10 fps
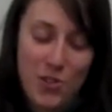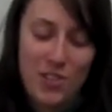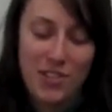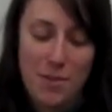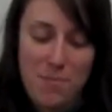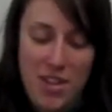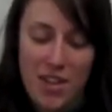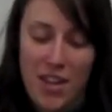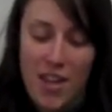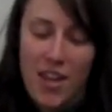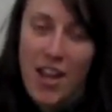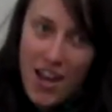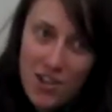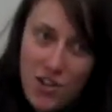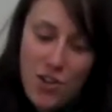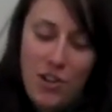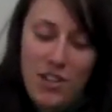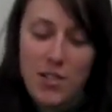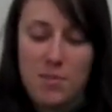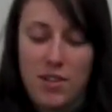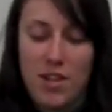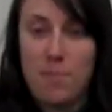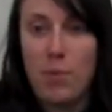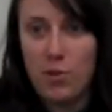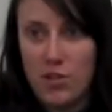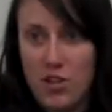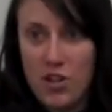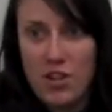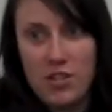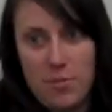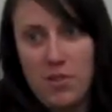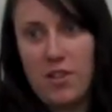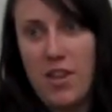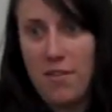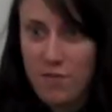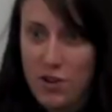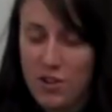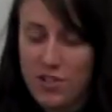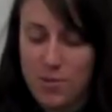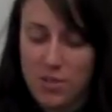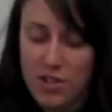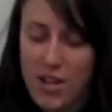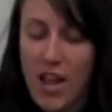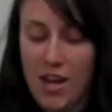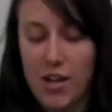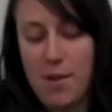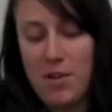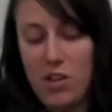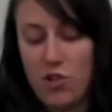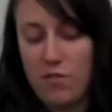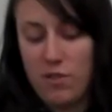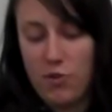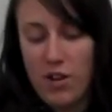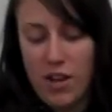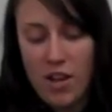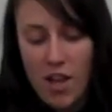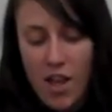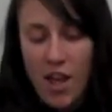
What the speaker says: So this can be anterior instability, posterior instability, inferior instability, any combination of the 3.